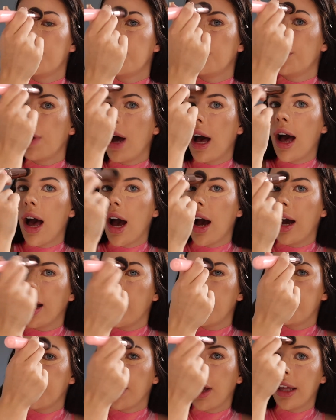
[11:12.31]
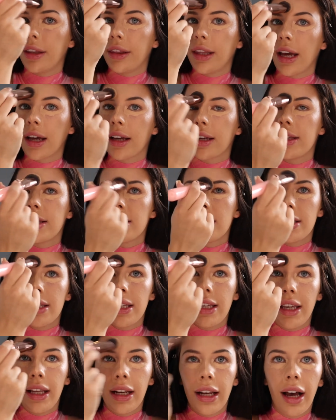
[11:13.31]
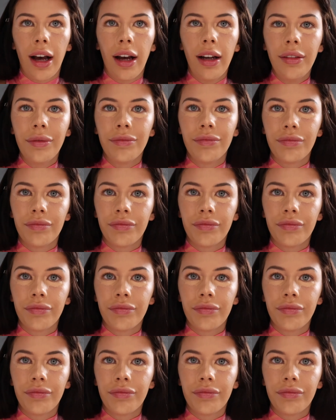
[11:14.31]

where I applied that concealer.